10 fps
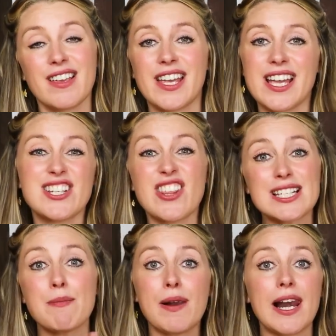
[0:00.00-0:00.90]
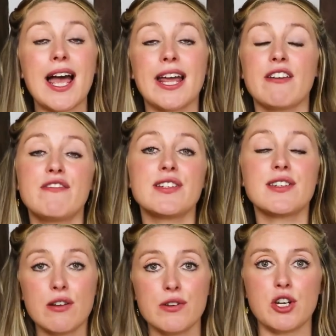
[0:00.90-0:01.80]
Okay, so that's a plan I've just
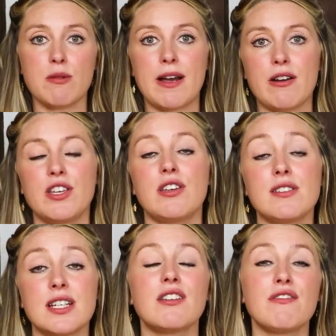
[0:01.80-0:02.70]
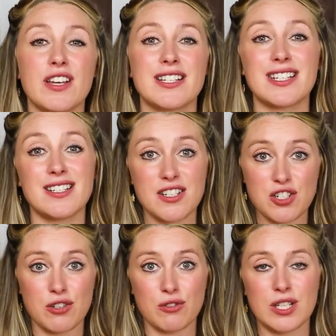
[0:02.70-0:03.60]
told you about using the first
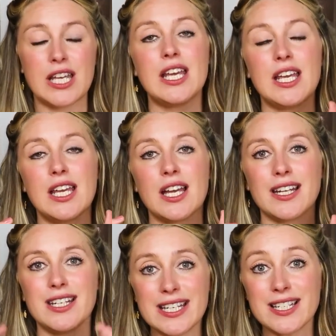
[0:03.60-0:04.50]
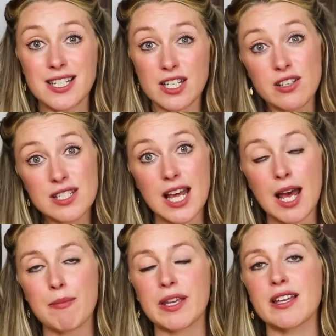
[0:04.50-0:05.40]
conditional. I needed to use
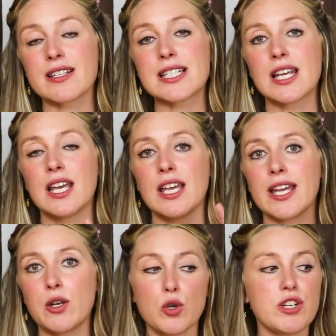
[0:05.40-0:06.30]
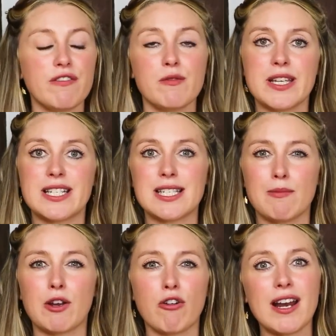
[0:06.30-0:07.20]
that because in order for me to see
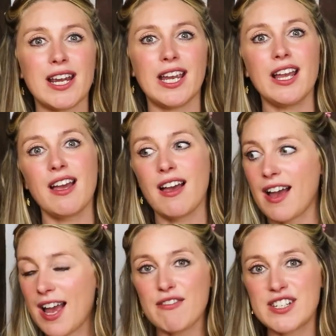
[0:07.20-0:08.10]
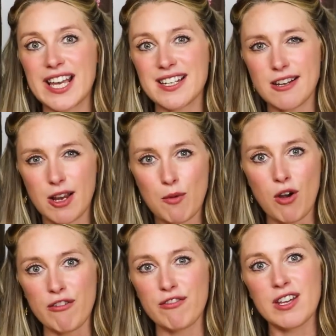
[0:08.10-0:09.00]
my granny, I have to get time
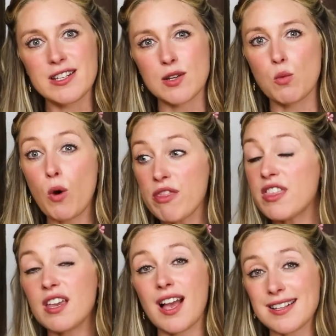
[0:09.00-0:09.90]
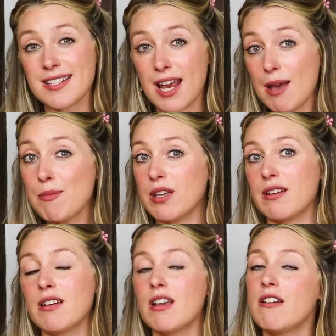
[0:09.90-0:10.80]
off. So one thing has to
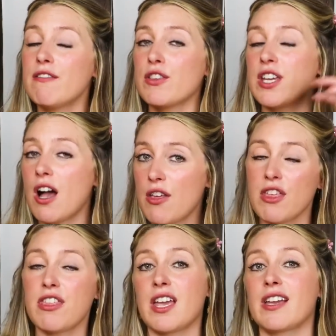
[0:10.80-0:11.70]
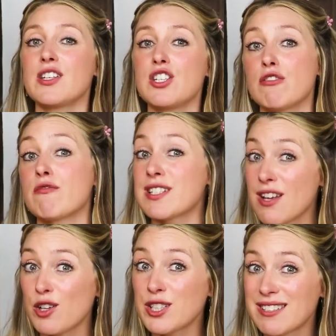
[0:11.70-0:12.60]
happen for the other thing to
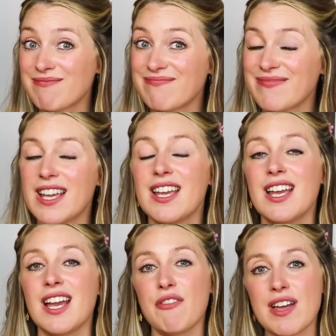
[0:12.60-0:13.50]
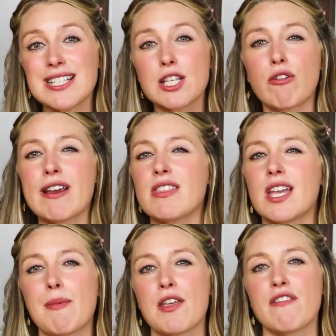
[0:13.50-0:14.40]
result. And that's the great
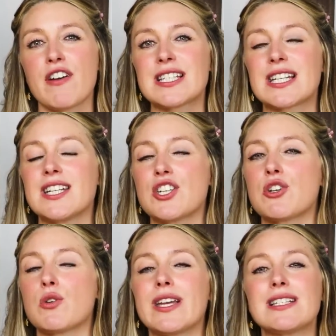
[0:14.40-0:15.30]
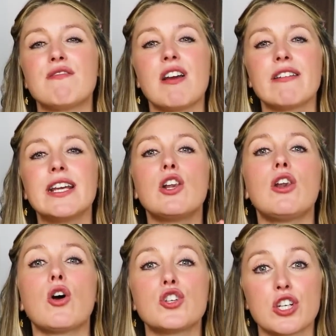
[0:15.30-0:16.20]
thing about the first conditional. It's very
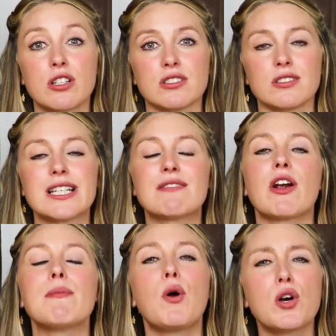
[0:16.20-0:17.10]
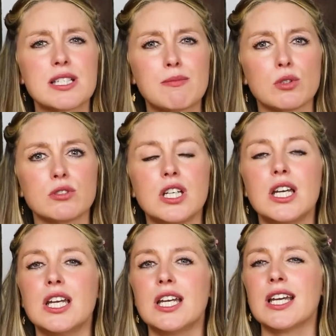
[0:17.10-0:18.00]
logical. It's very possible.
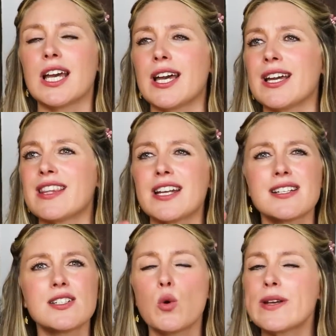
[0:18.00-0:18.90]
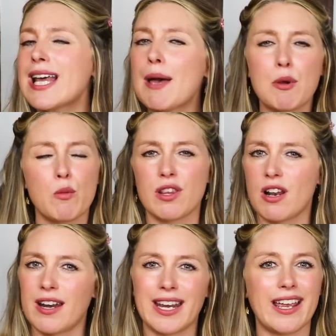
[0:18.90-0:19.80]
That doesn't always happen with
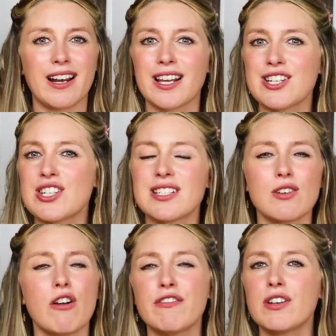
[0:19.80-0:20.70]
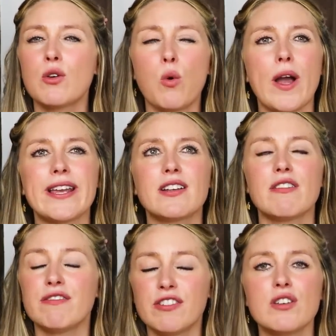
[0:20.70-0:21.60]
learning English. It's often quite
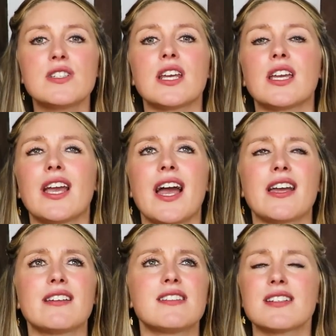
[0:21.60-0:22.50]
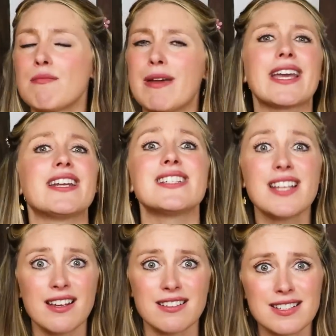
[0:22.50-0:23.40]
confusing and doesn't make any
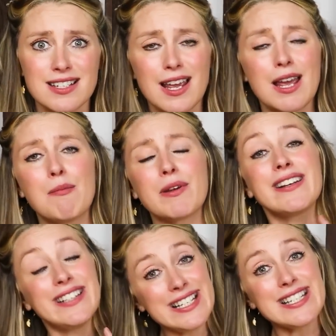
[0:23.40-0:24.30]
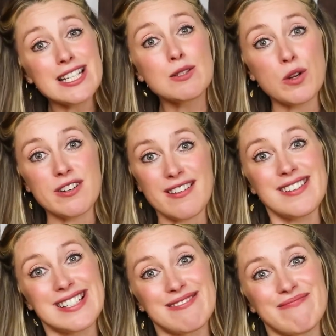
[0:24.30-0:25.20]
sense. But at least this one
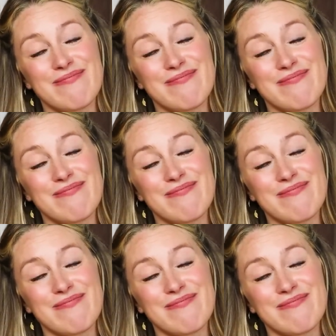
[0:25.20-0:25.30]
does.